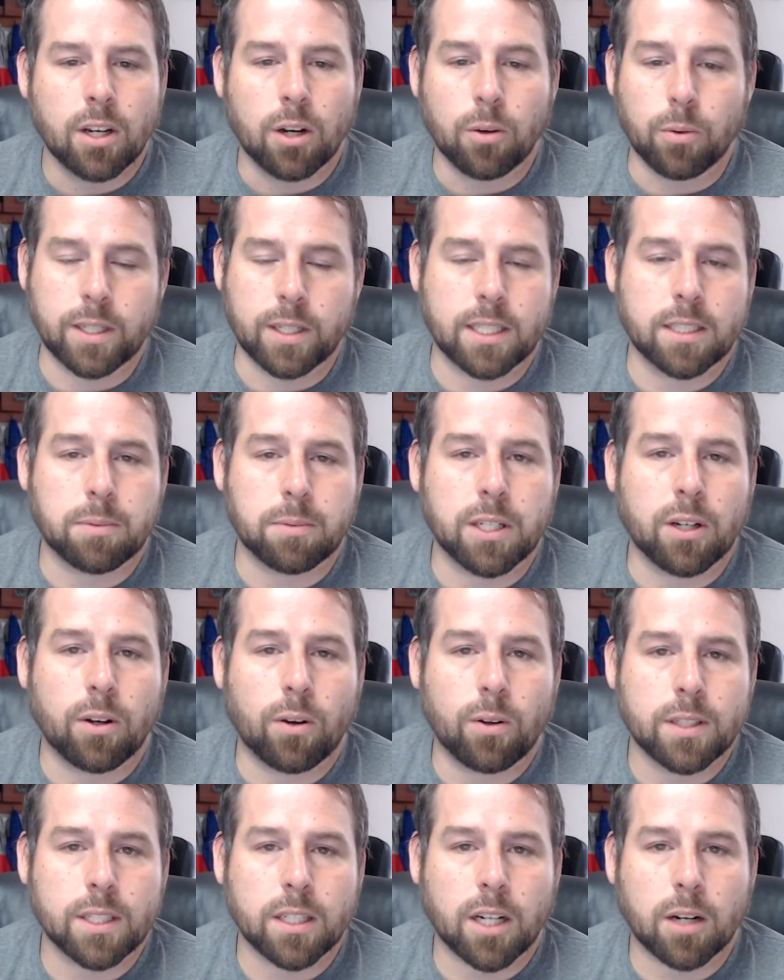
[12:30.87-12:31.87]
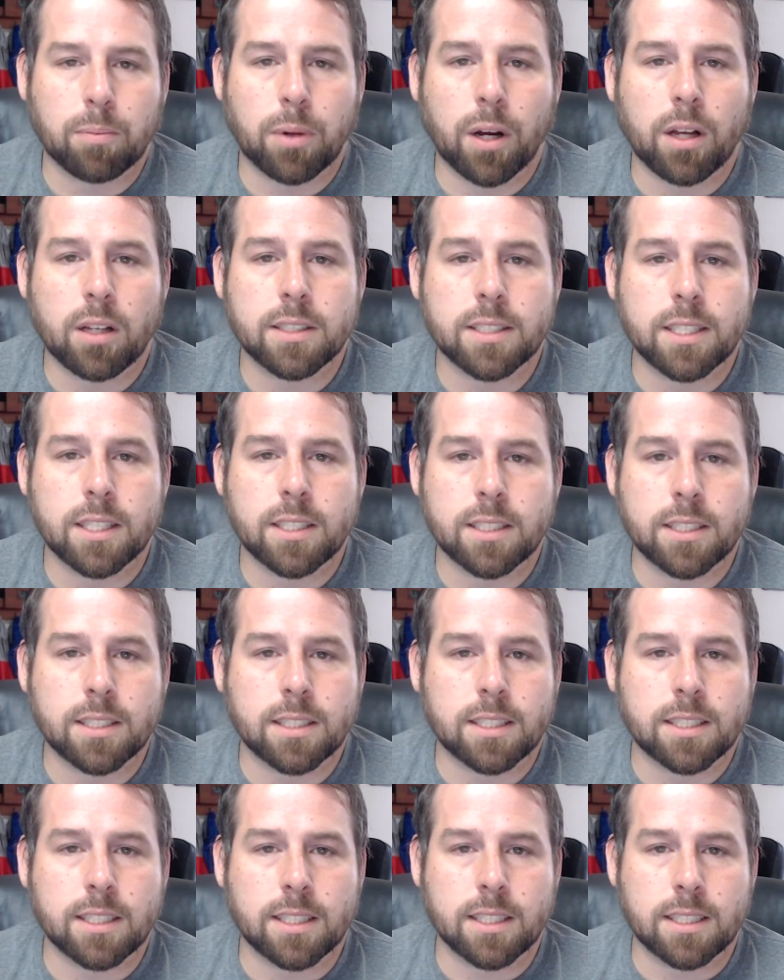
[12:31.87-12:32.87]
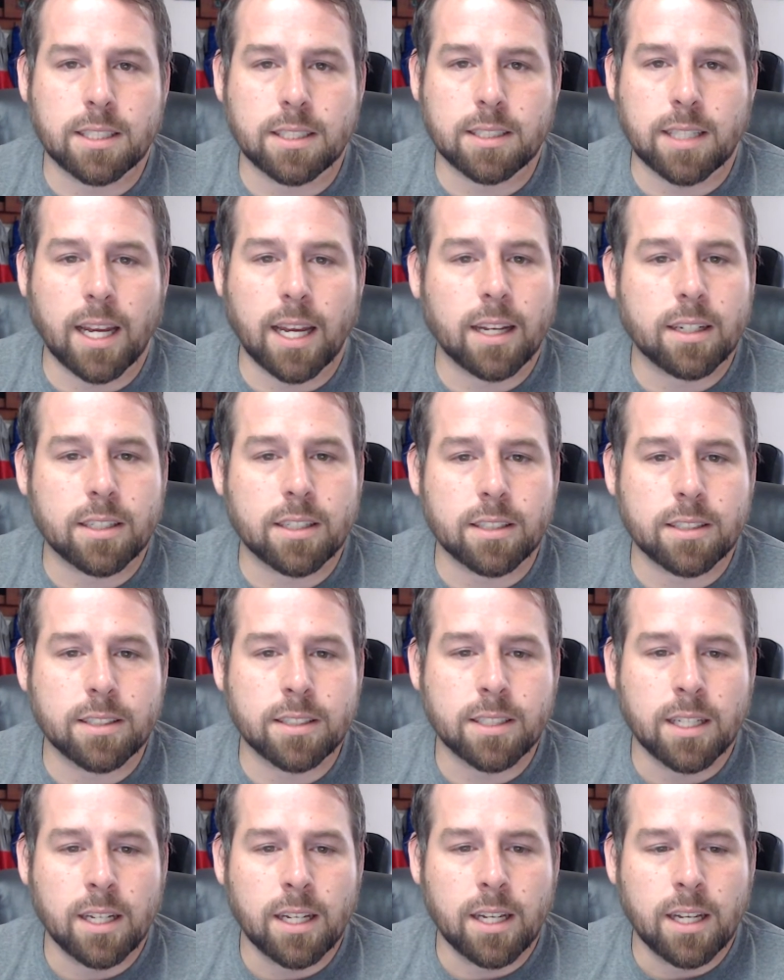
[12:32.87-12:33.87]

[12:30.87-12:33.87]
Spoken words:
We need to be holding our politicians to these standards